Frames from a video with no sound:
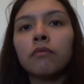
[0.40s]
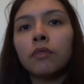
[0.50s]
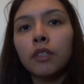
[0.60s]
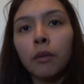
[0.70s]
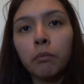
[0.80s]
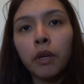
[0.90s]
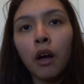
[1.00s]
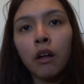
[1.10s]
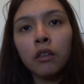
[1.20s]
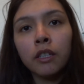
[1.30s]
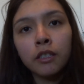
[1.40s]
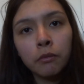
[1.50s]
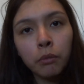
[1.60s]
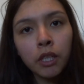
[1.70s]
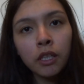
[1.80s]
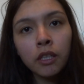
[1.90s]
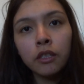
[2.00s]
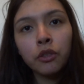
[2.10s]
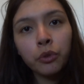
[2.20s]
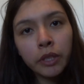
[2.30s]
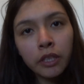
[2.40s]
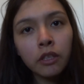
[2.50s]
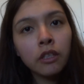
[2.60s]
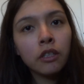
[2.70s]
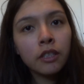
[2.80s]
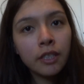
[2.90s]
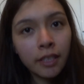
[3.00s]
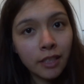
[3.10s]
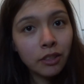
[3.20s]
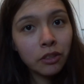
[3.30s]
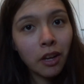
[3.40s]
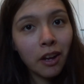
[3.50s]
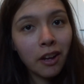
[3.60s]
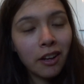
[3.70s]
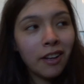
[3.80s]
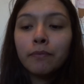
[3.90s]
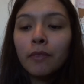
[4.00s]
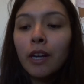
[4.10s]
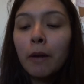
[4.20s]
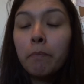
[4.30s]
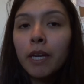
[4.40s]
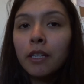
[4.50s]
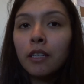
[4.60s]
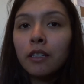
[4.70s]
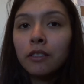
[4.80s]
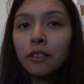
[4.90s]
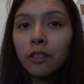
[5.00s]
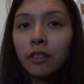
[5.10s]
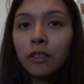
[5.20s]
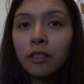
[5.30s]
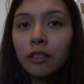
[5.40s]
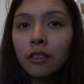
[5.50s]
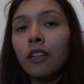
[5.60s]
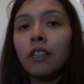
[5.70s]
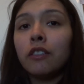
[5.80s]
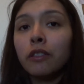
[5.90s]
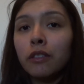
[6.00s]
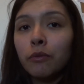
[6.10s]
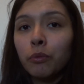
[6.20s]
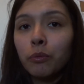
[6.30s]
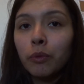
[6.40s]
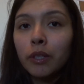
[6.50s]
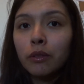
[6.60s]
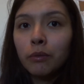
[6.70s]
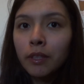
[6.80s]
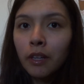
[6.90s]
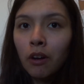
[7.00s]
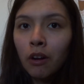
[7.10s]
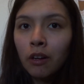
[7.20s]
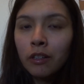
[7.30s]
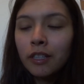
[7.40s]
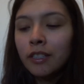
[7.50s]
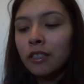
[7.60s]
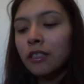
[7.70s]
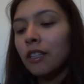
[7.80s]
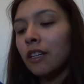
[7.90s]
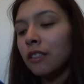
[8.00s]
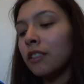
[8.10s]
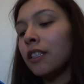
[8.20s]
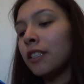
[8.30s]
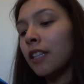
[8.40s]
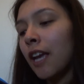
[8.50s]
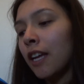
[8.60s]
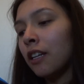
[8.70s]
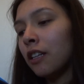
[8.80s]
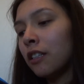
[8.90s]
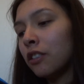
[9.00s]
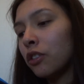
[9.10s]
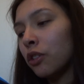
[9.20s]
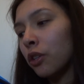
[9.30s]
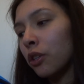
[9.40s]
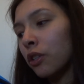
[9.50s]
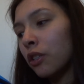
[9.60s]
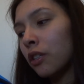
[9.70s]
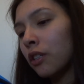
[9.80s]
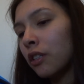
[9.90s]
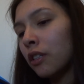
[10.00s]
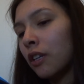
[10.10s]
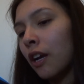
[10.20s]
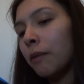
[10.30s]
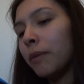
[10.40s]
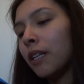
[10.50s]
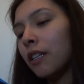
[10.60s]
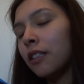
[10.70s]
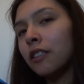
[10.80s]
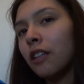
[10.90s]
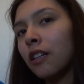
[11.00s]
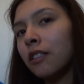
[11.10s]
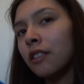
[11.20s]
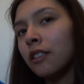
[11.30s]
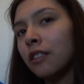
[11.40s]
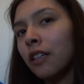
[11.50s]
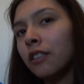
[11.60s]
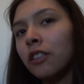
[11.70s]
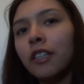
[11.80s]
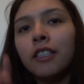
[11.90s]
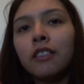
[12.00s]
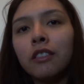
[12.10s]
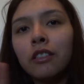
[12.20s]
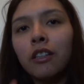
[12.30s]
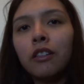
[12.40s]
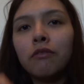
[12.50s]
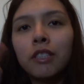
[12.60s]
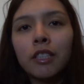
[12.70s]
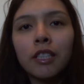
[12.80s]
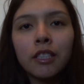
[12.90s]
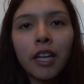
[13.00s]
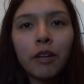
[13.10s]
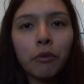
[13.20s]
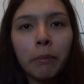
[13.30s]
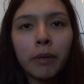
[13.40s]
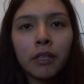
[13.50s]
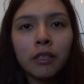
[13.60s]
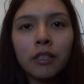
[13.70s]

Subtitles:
What's up, y'all? It's me, it's Greek girl Tanisha. I'm making a skirt. It's really hard. It's a zigzag skirt. I mean, it's not a zigzag skirt. It's a skirt with zigzag ribbons.